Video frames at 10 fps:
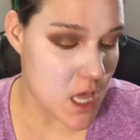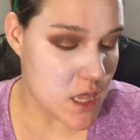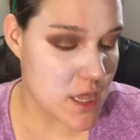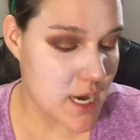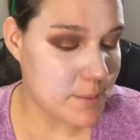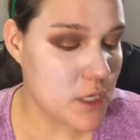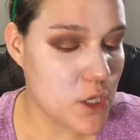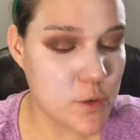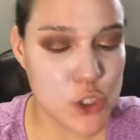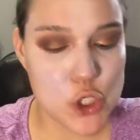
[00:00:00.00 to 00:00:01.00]
Then I'm gonna
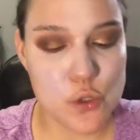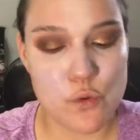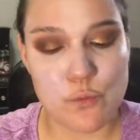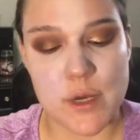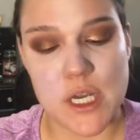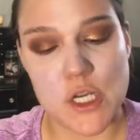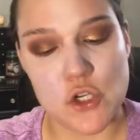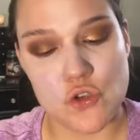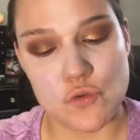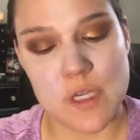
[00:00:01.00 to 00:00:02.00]
go into my
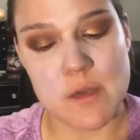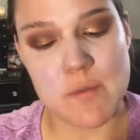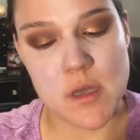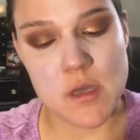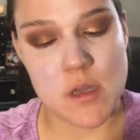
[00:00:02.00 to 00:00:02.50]
Dream